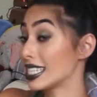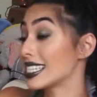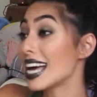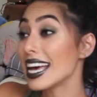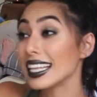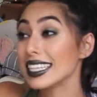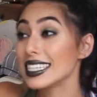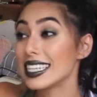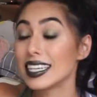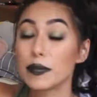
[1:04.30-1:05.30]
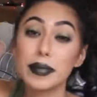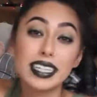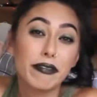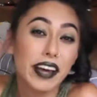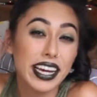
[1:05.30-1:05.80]
silent, but
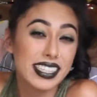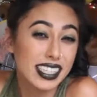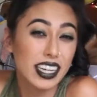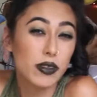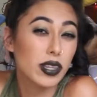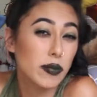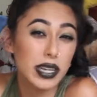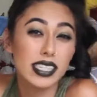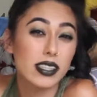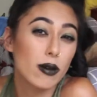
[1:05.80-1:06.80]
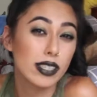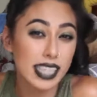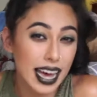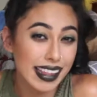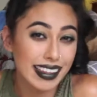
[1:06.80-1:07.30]
fans can only be so
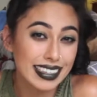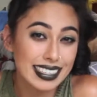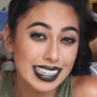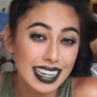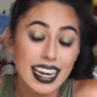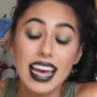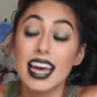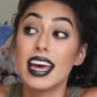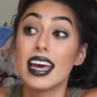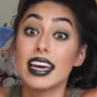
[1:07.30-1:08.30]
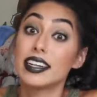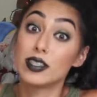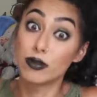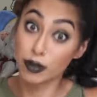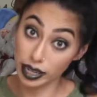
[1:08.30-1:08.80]
silent. It
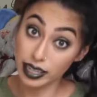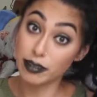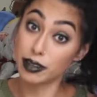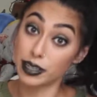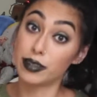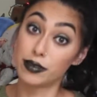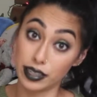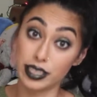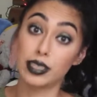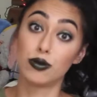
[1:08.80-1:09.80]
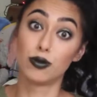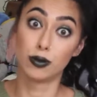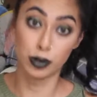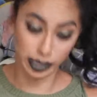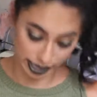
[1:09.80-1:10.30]
is really, really, really,
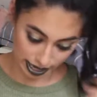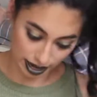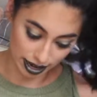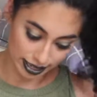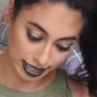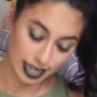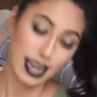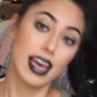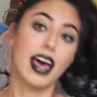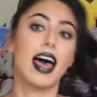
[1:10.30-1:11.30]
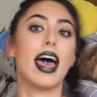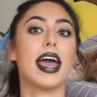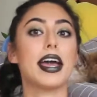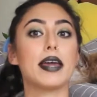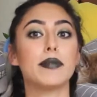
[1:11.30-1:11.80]
really hot.
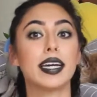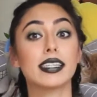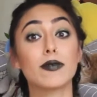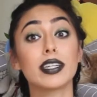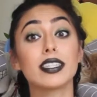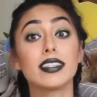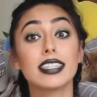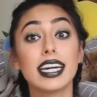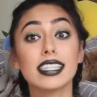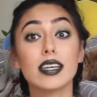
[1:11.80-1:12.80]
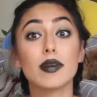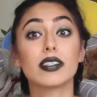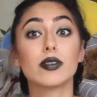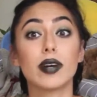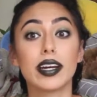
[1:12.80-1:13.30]
And because I want to look nice, I'm
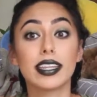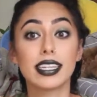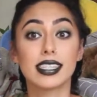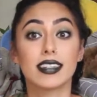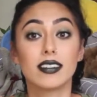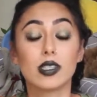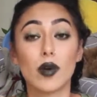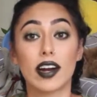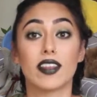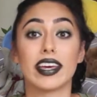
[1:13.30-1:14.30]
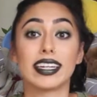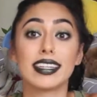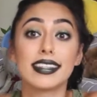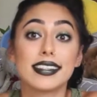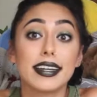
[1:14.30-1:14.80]
also wearing this little sweater thing.
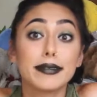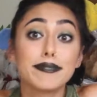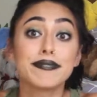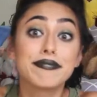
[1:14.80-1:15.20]
So,